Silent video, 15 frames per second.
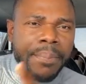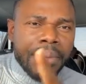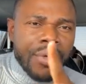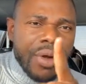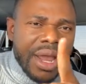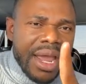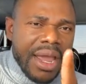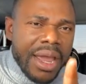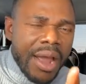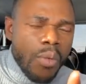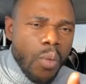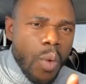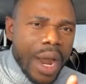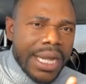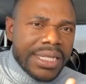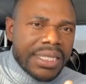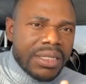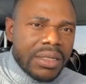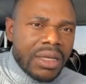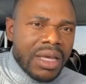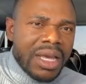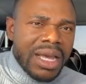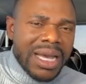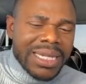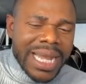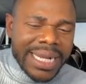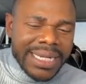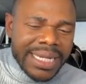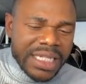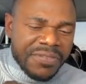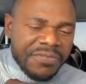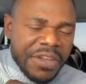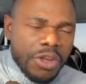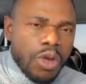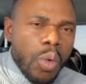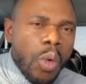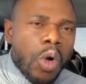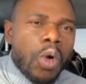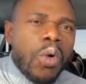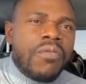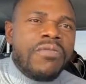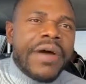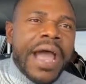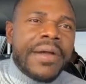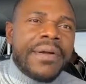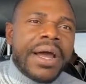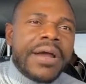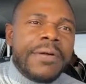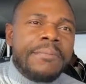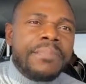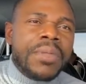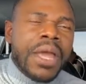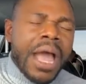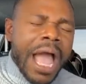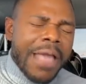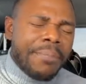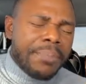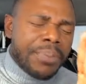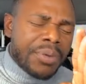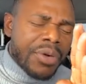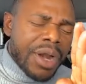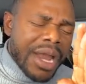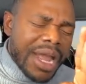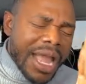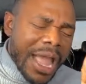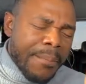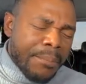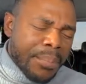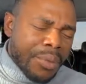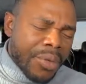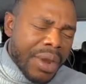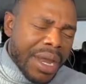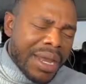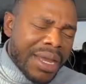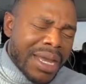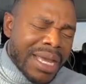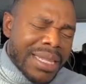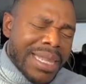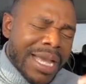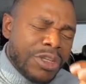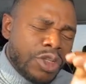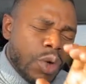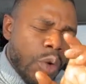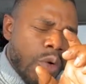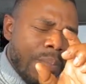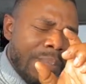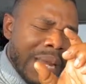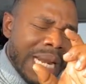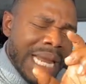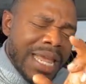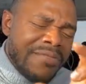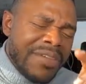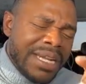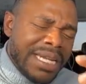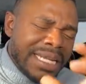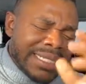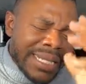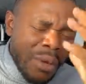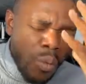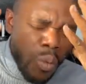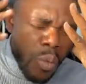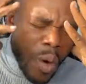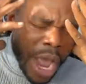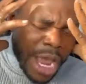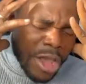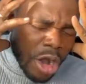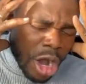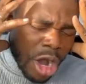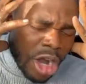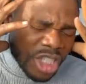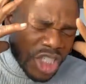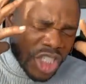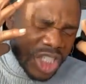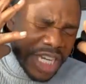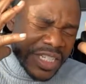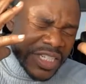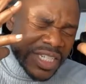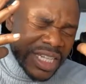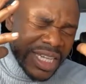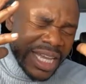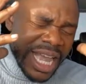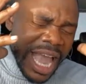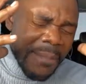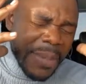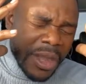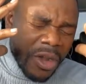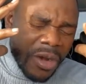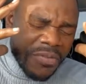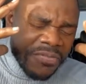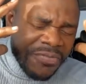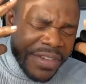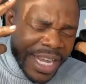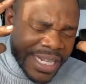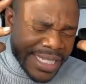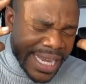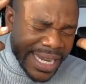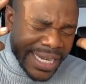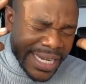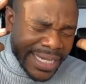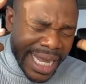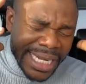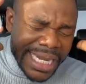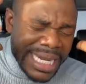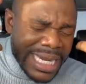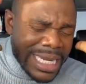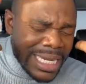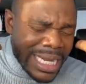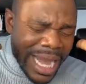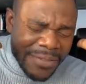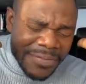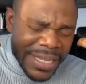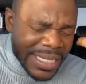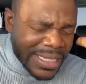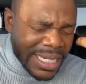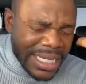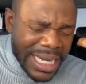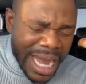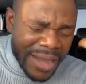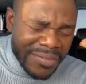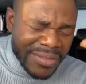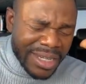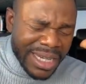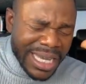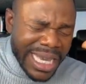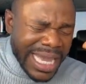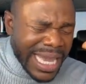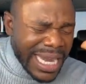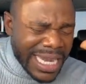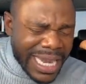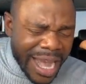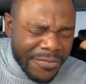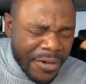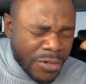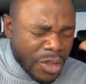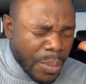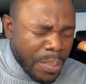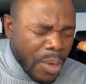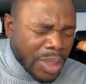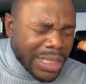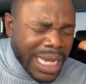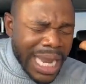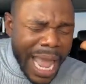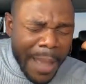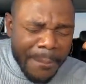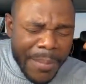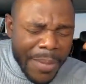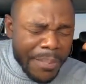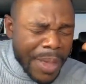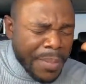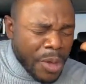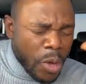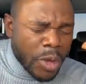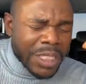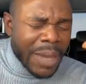I pray and wait that this video will go viral. I pray and pray that you will believe in this and wear your conscience and be convicted that enough is enough. Enough of supporting NPP